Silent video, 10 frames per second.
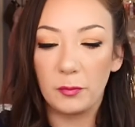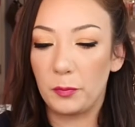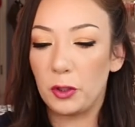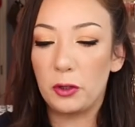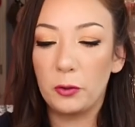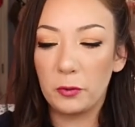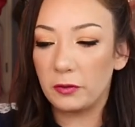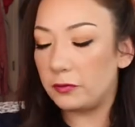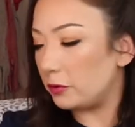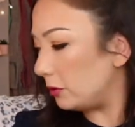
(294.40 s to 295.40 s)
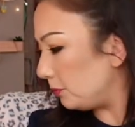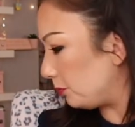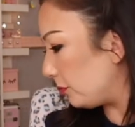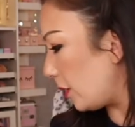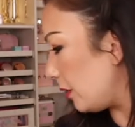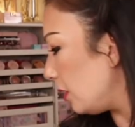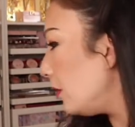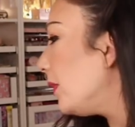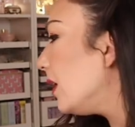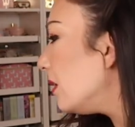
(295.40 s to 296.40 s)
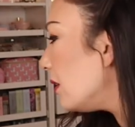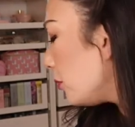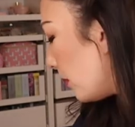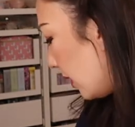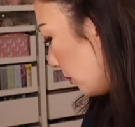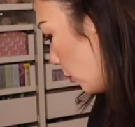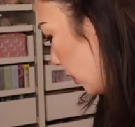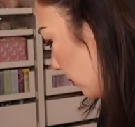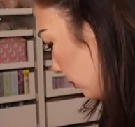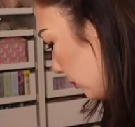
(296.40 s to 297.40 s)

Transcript: Beautiful. Here, let me get another makeup wipe